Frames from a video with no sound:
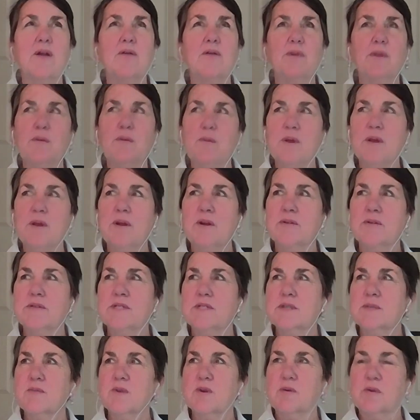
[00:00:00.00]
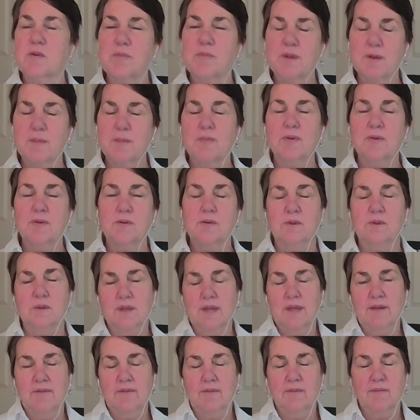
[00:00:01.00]
I really want to go somewhere where people
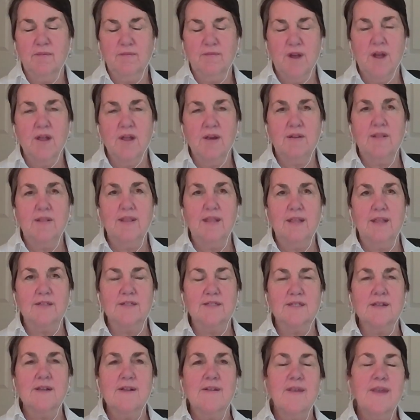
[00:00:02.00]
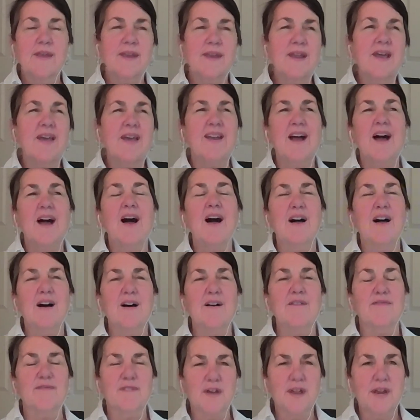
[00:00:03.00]
like find things not
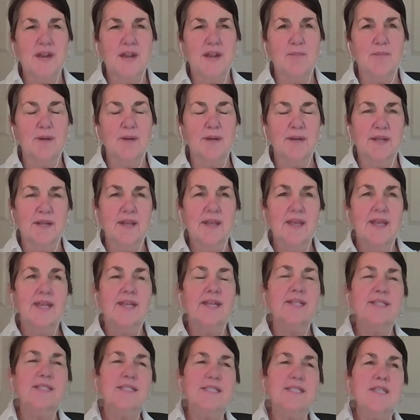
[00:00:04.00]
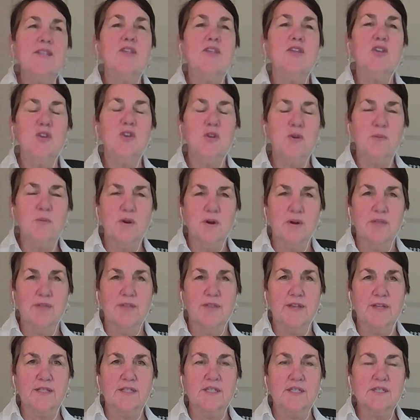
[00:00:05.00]
ha funny, but can see the humor in
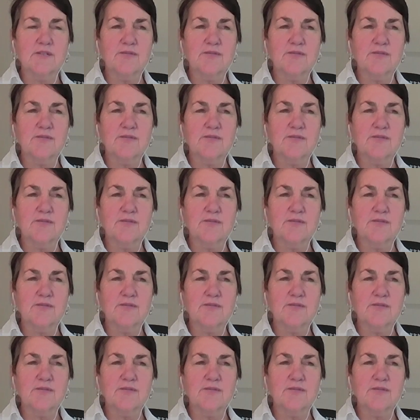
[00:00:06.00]
things.